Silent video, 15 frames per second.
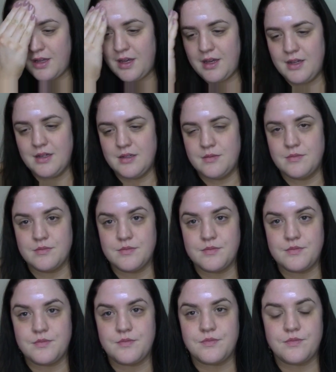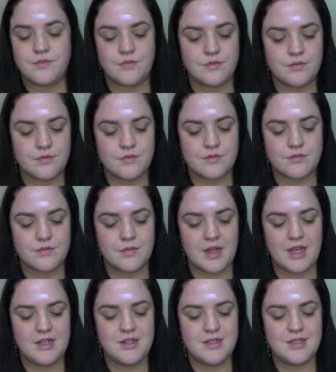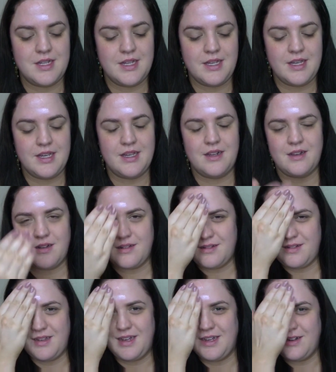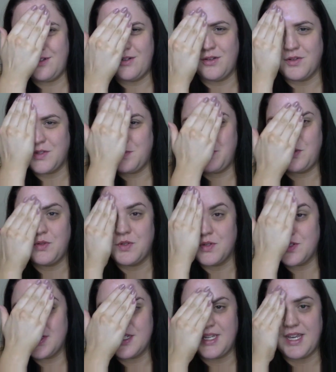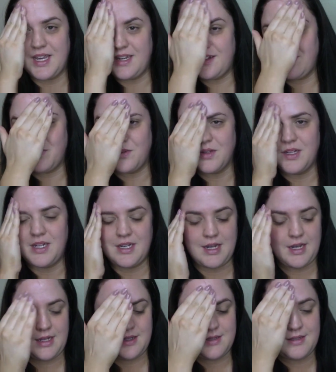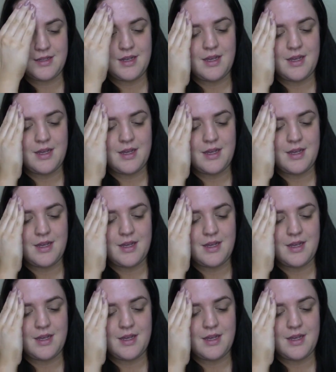I just think it, I don't know, smooths your skin really nice.